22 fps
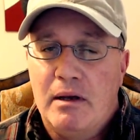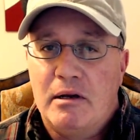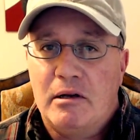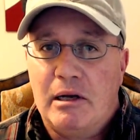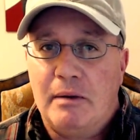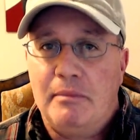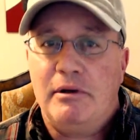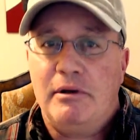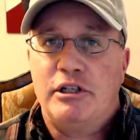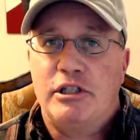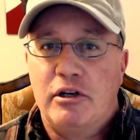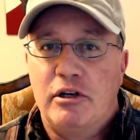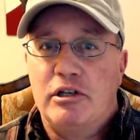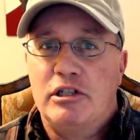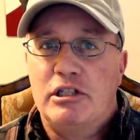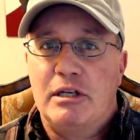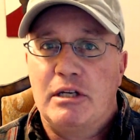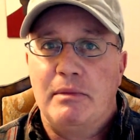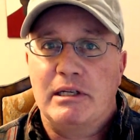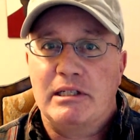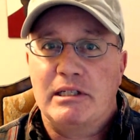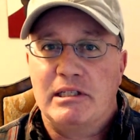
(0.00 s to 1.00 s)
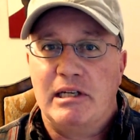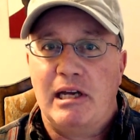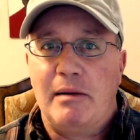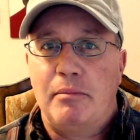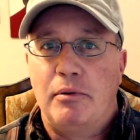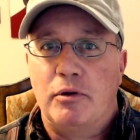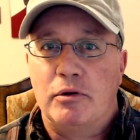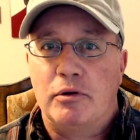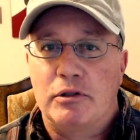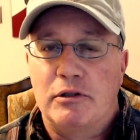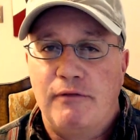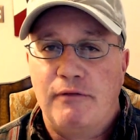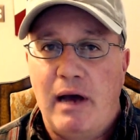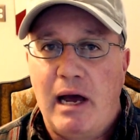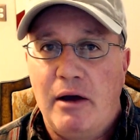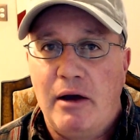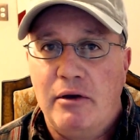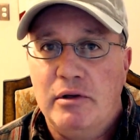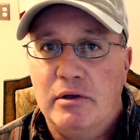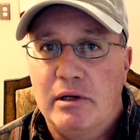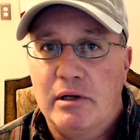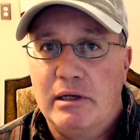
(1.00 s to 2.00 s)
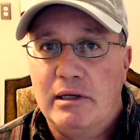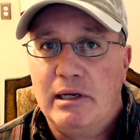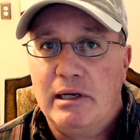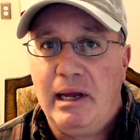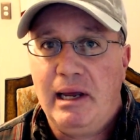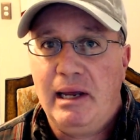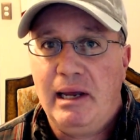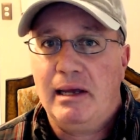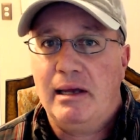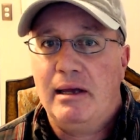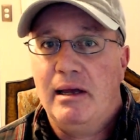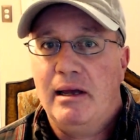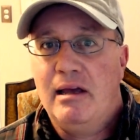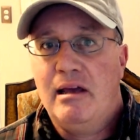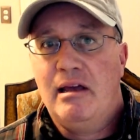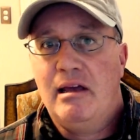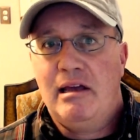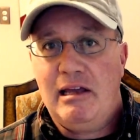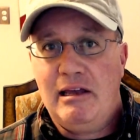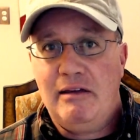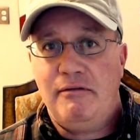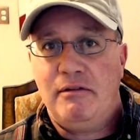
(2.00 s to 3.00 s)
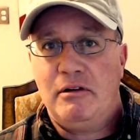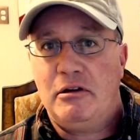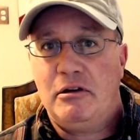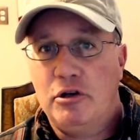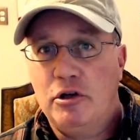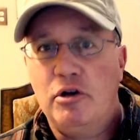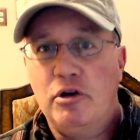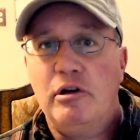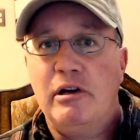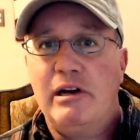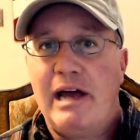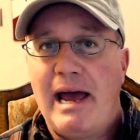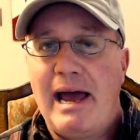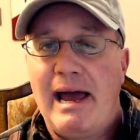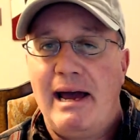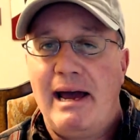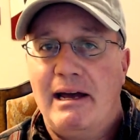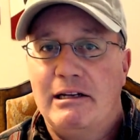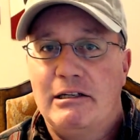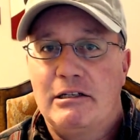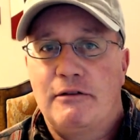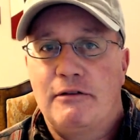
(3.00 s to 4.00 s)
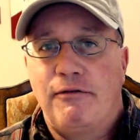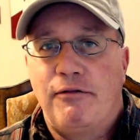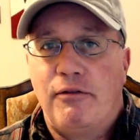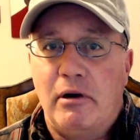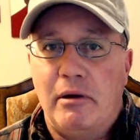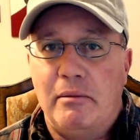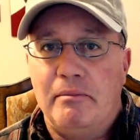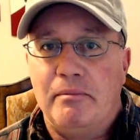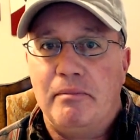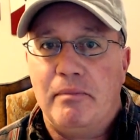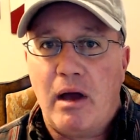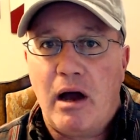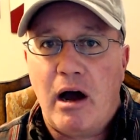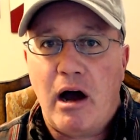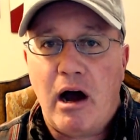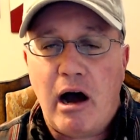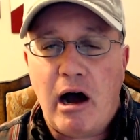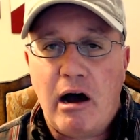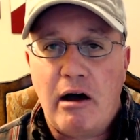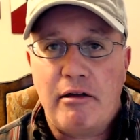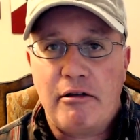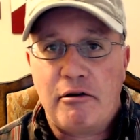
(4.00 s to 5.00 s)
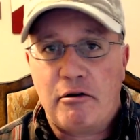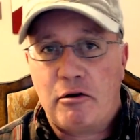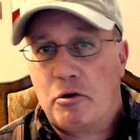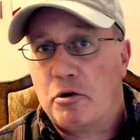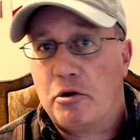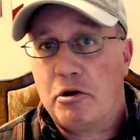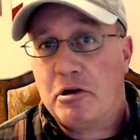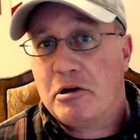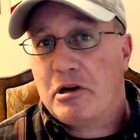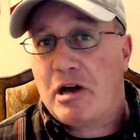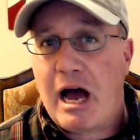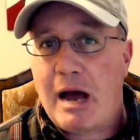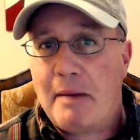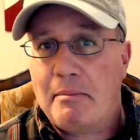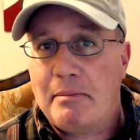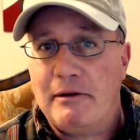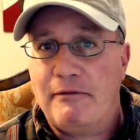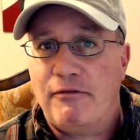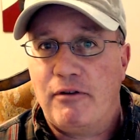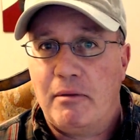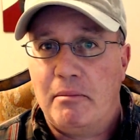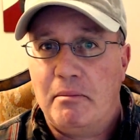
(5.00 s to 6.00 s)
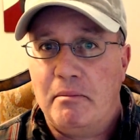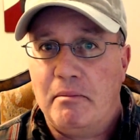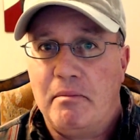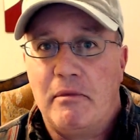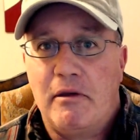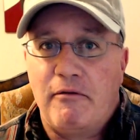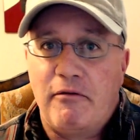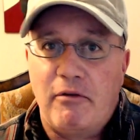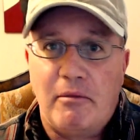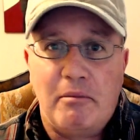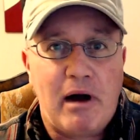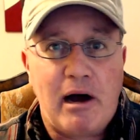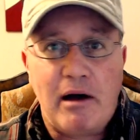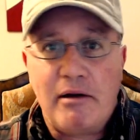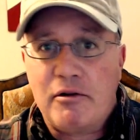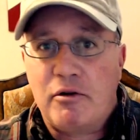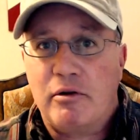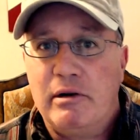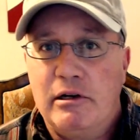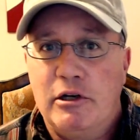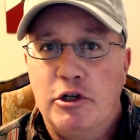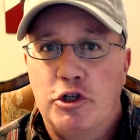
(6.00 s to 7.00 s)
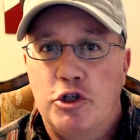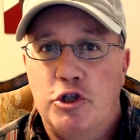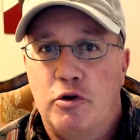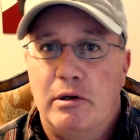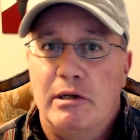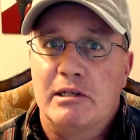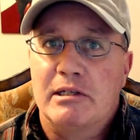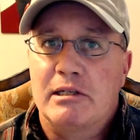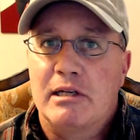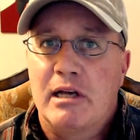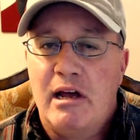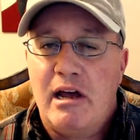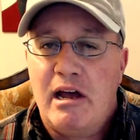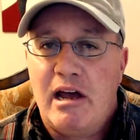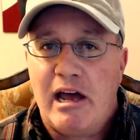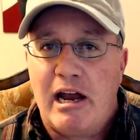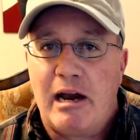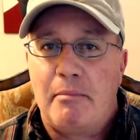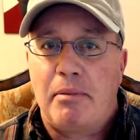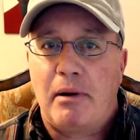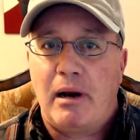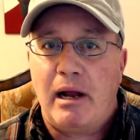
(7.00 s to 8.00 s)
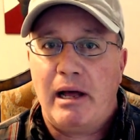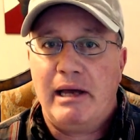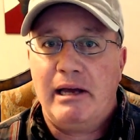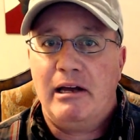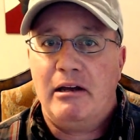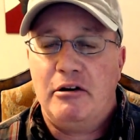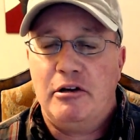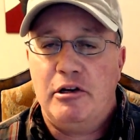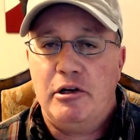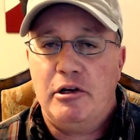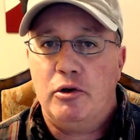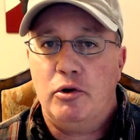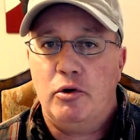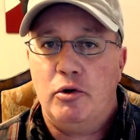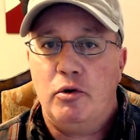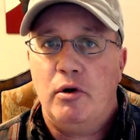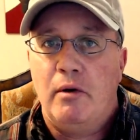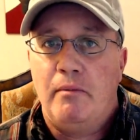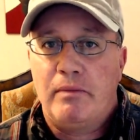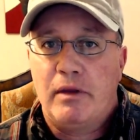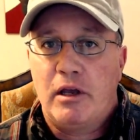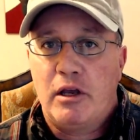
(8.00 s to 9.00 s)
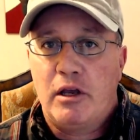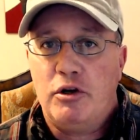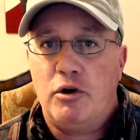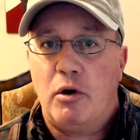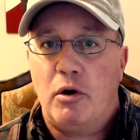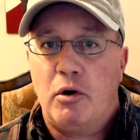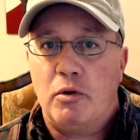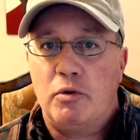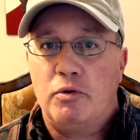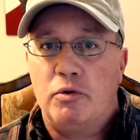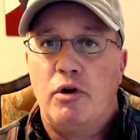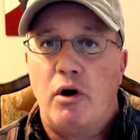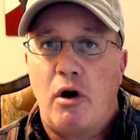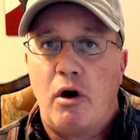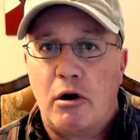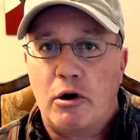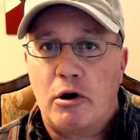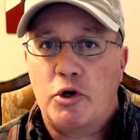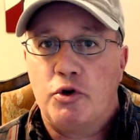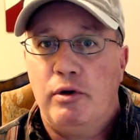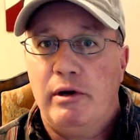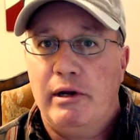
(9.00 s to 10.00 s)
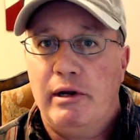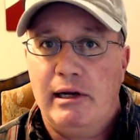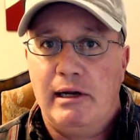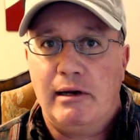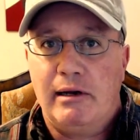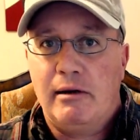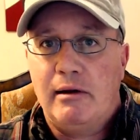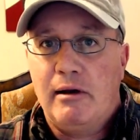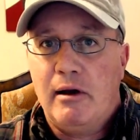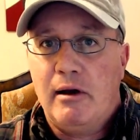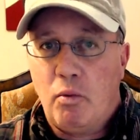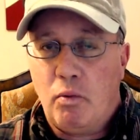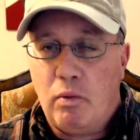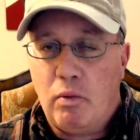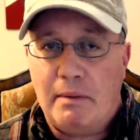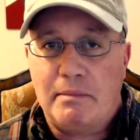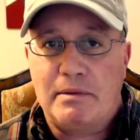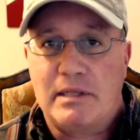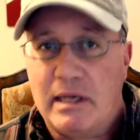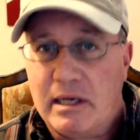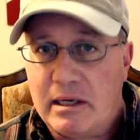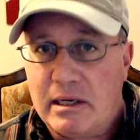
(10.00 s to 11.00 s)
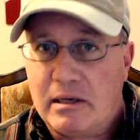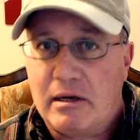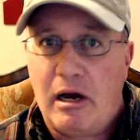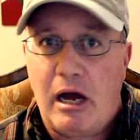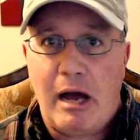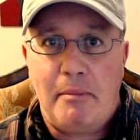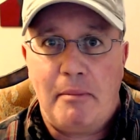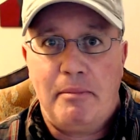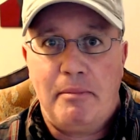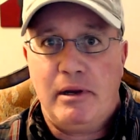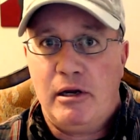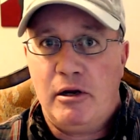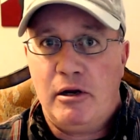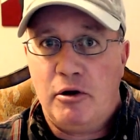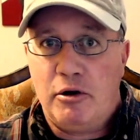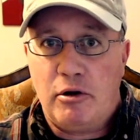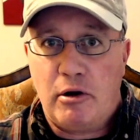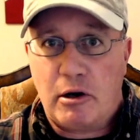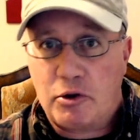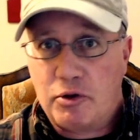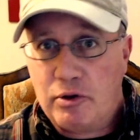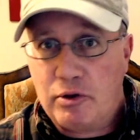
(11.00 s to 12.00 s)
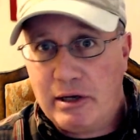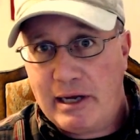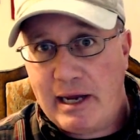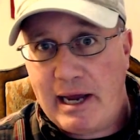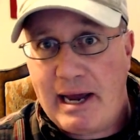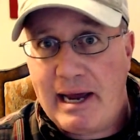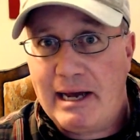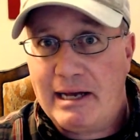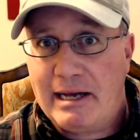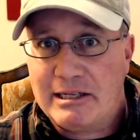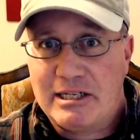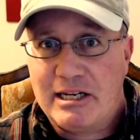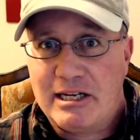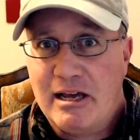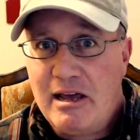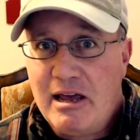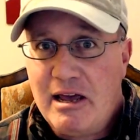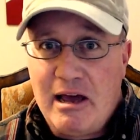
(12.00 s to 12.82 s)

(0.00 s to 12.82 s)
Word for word: I'm going to show you some examples of how you can take even good ads from other or good copy from from other industries and apply it to your own dog training website copy, your dog training ads.